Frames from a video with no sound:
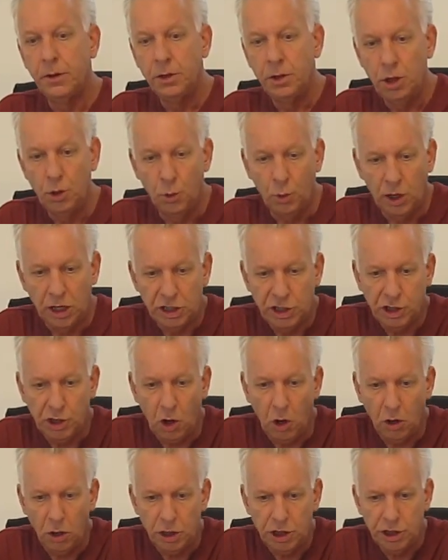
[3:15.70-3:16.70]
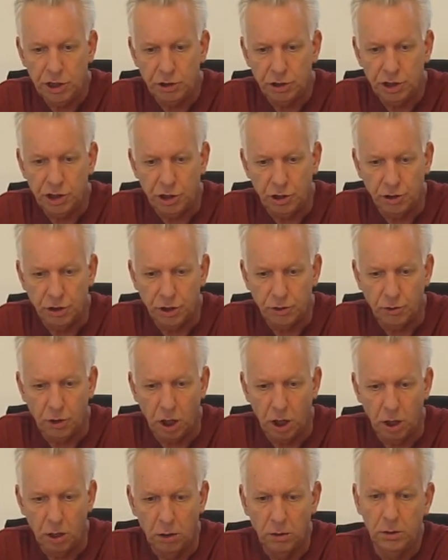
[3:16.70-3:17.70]
You want to charge your
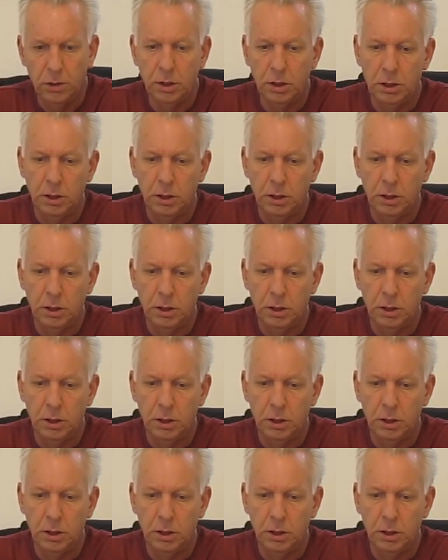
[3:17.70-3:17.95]
Sure-to-Grow